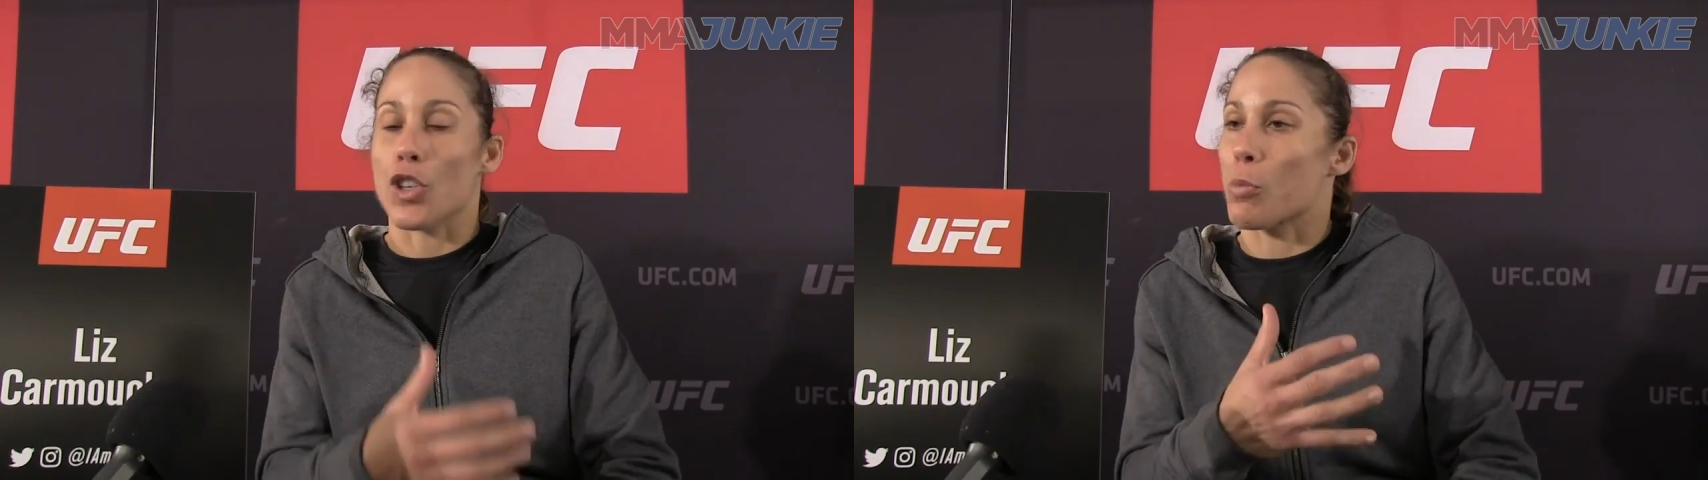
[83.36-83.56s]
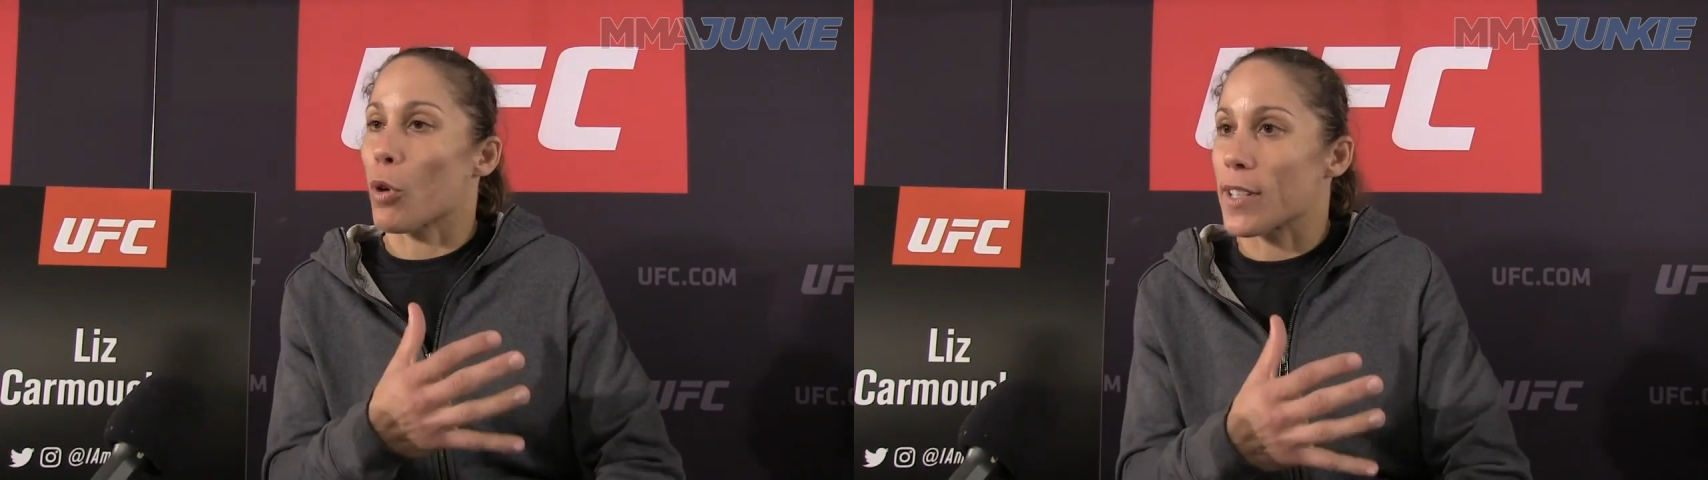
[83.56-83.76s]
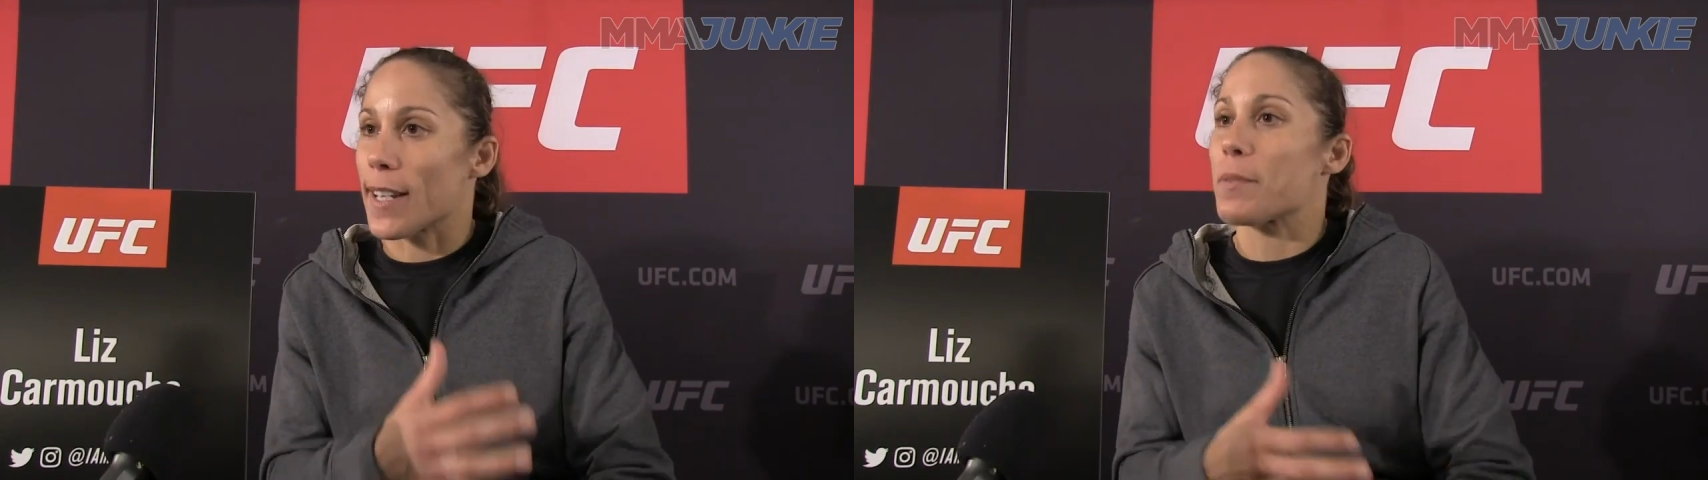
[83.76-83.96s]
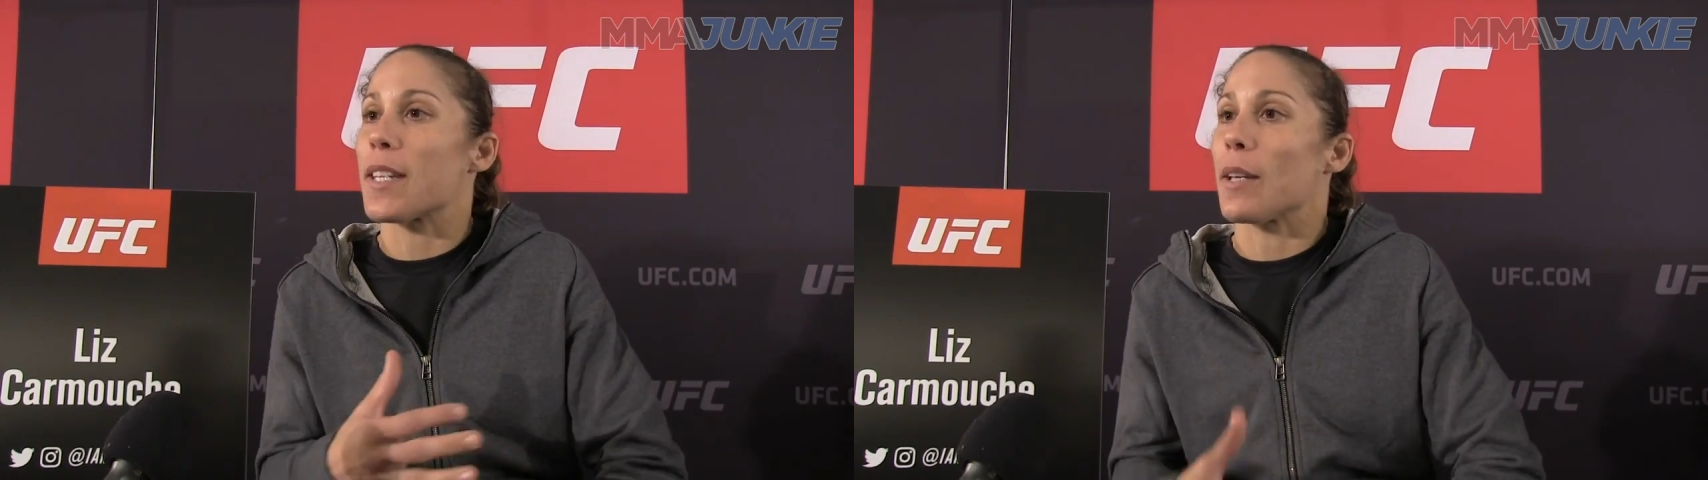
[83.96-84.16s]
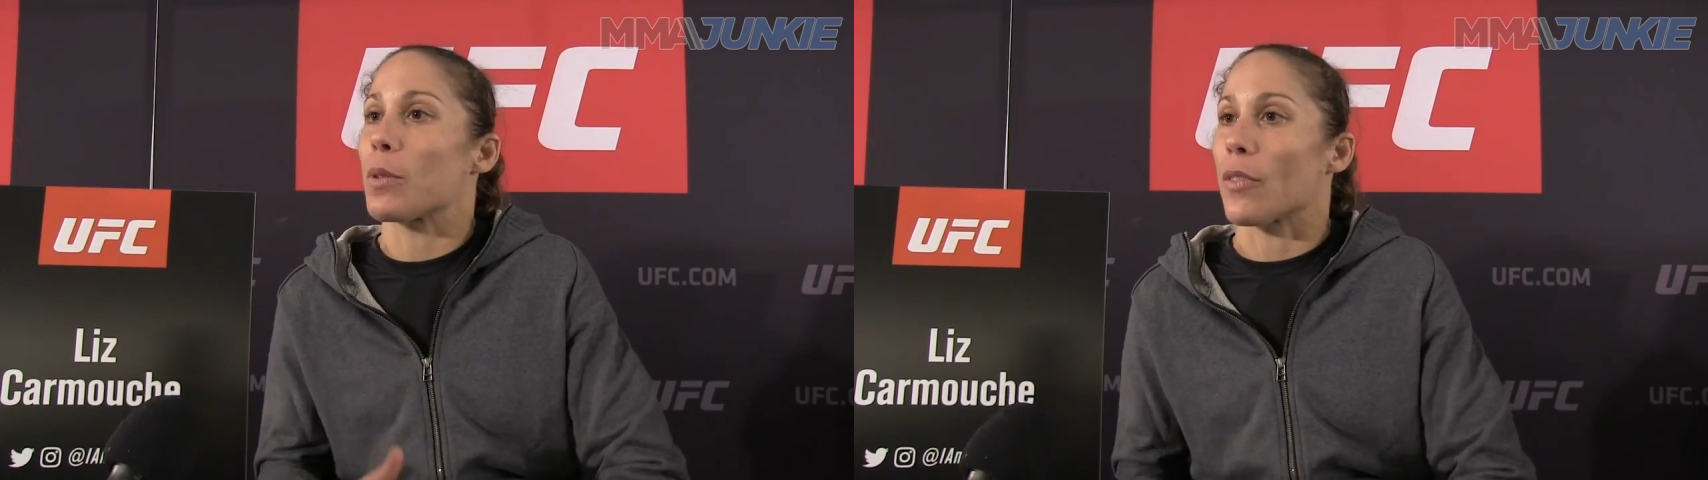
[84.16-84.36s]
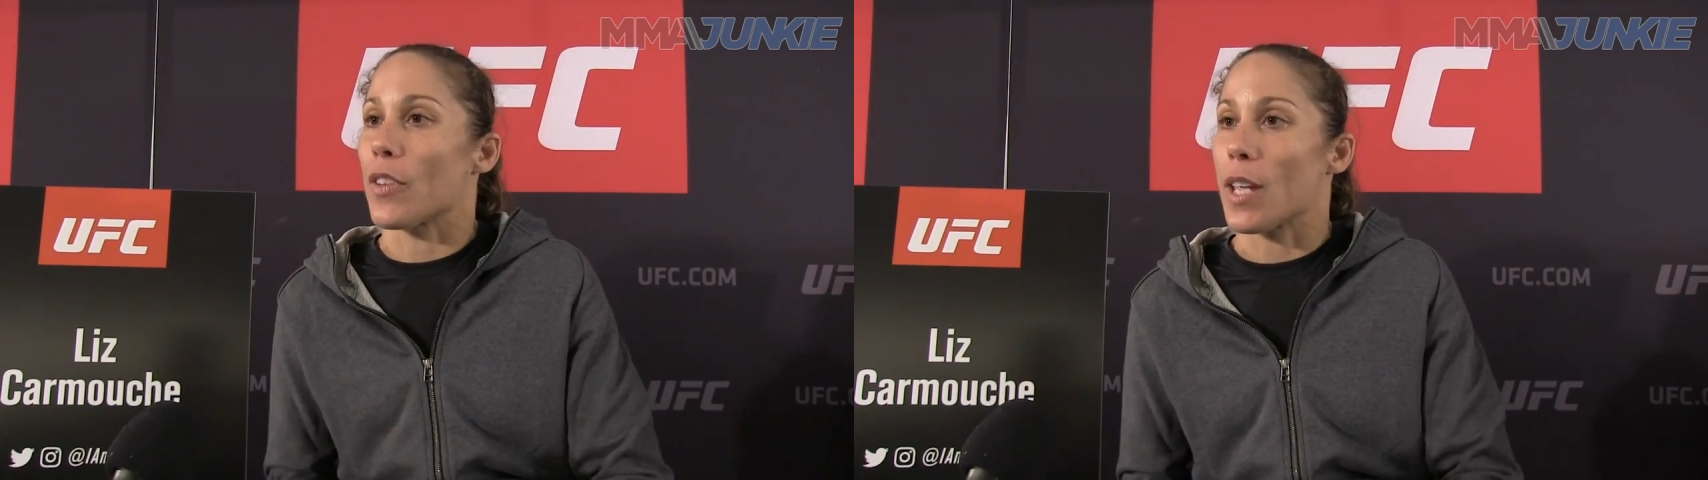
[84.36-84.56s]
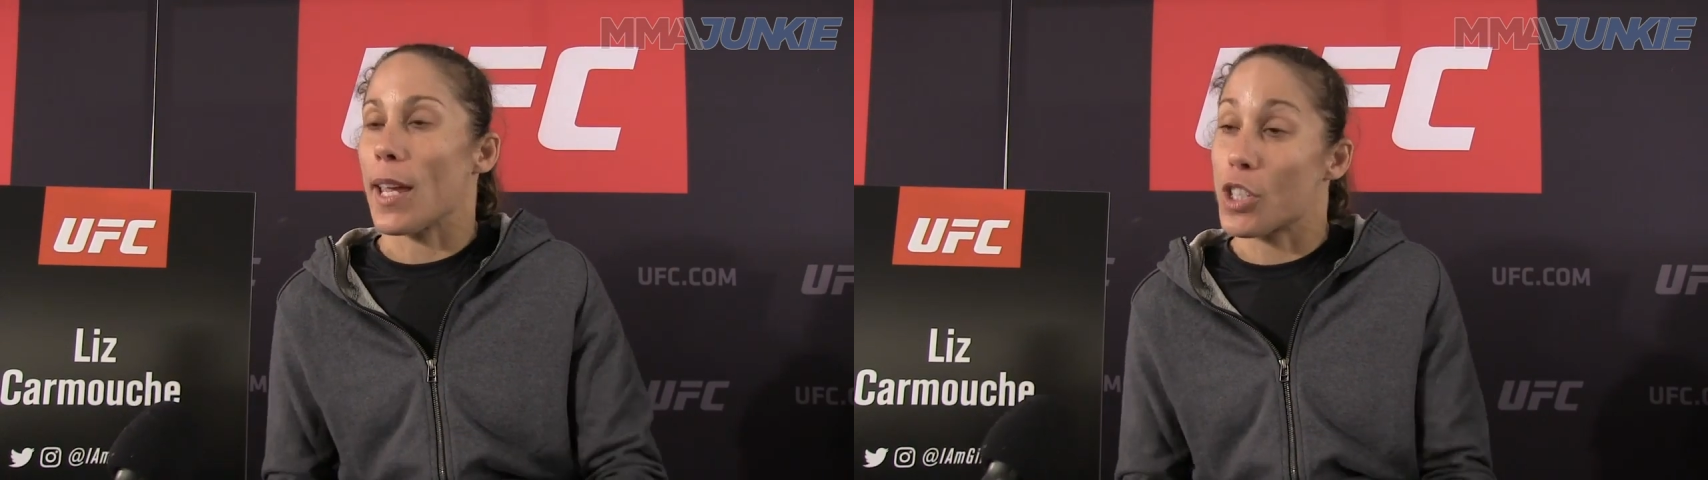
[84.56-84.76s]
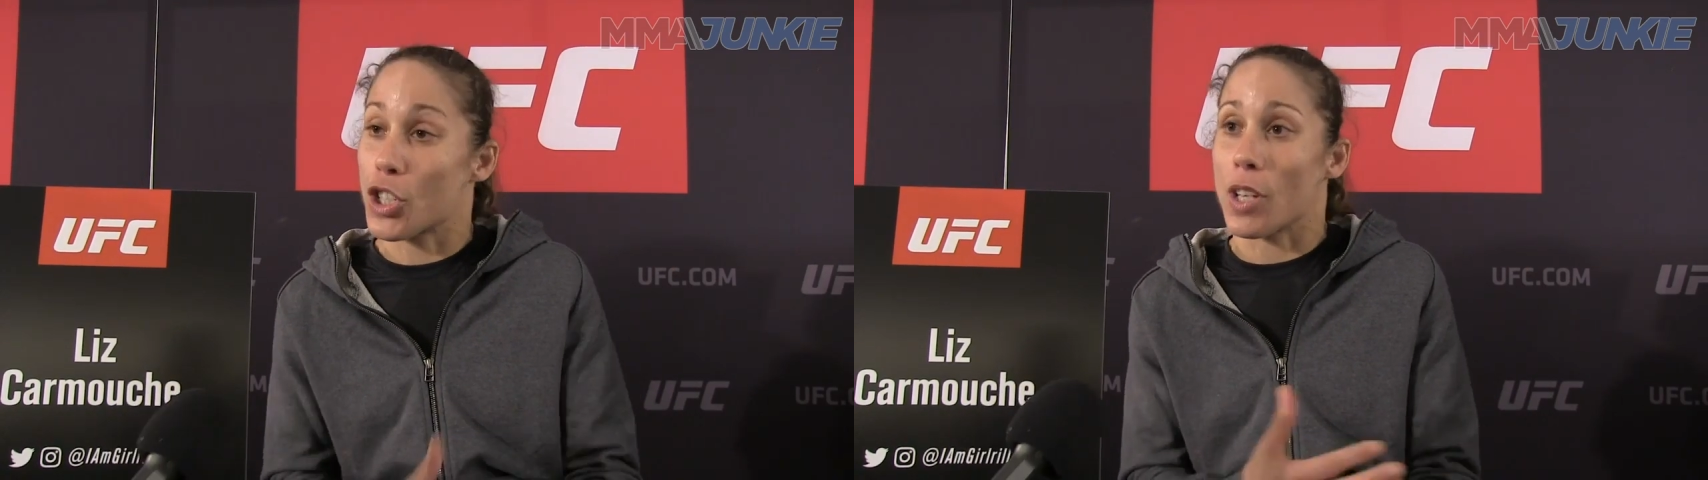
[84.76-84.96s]
There's more depth to
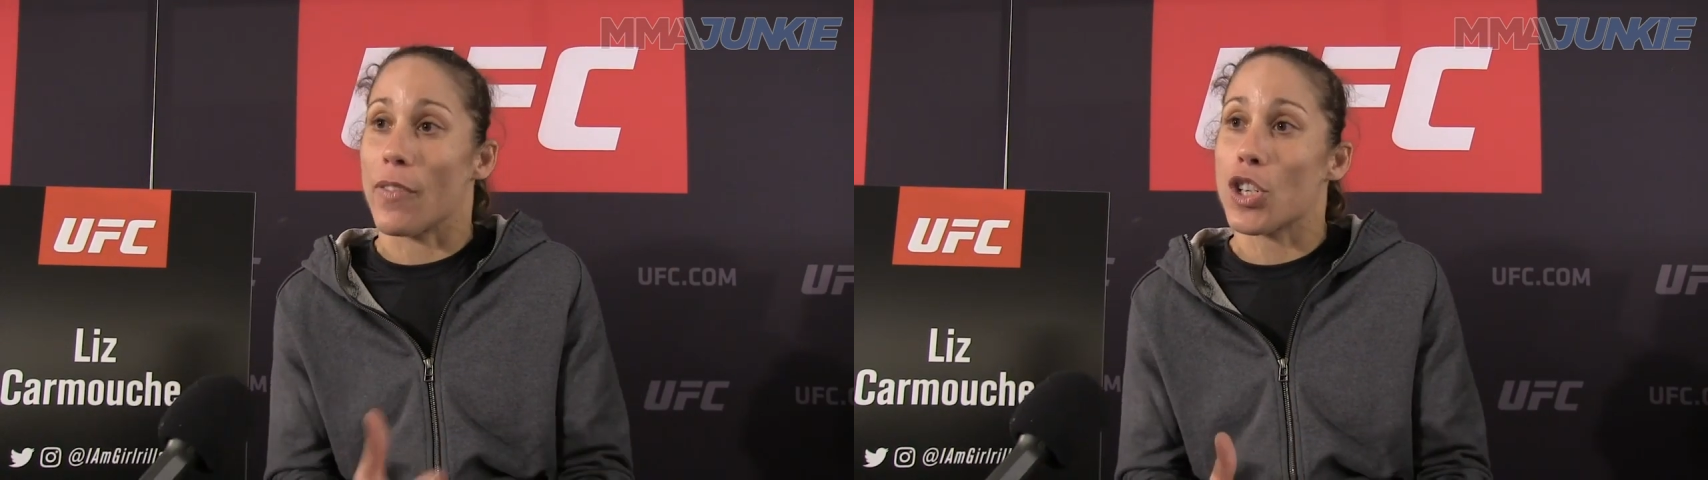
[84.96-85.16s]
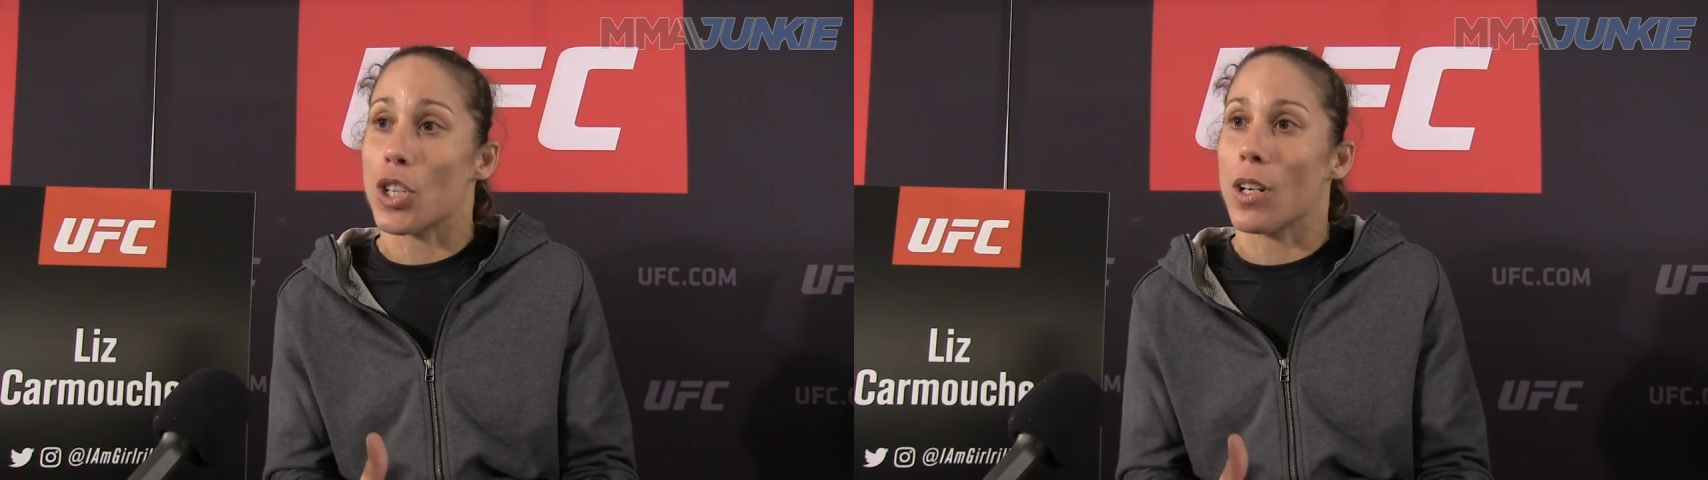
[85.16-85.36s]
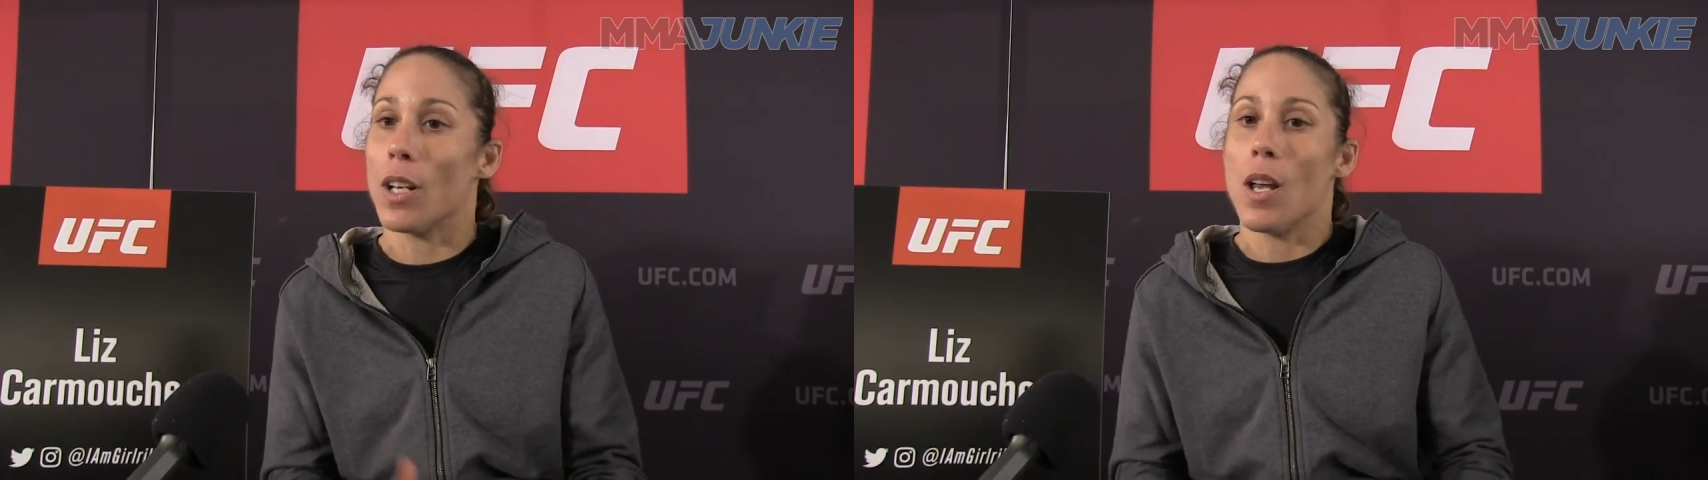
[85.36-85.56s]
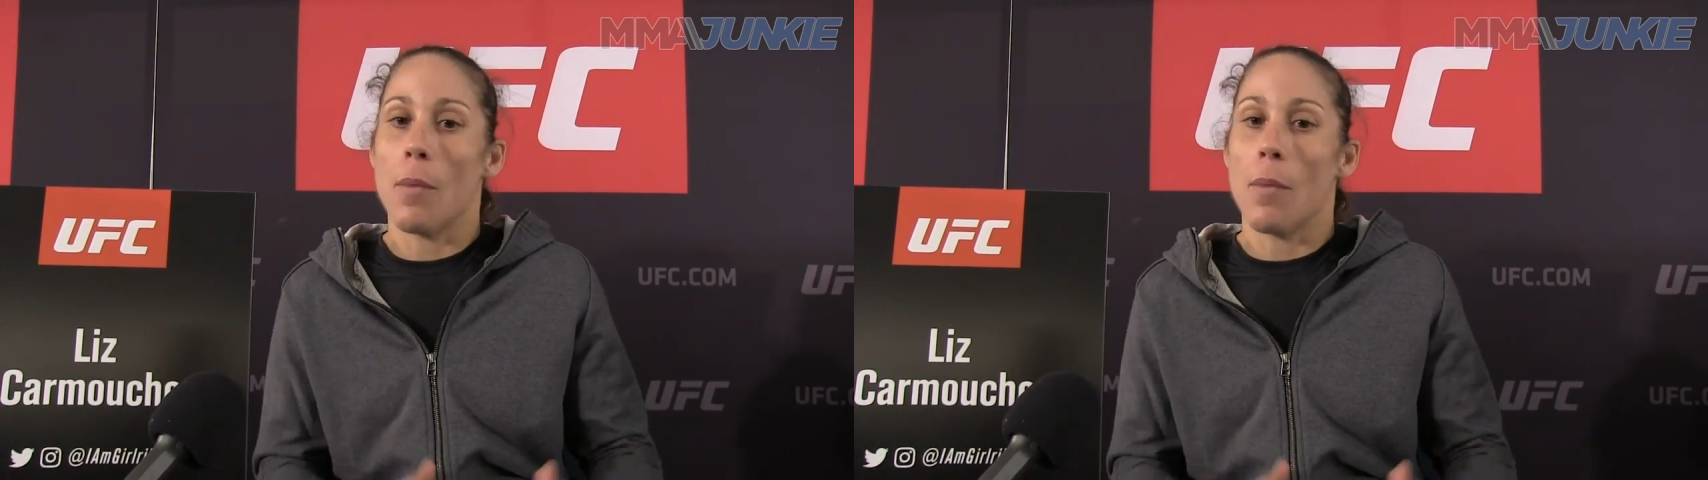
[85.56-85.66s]
each division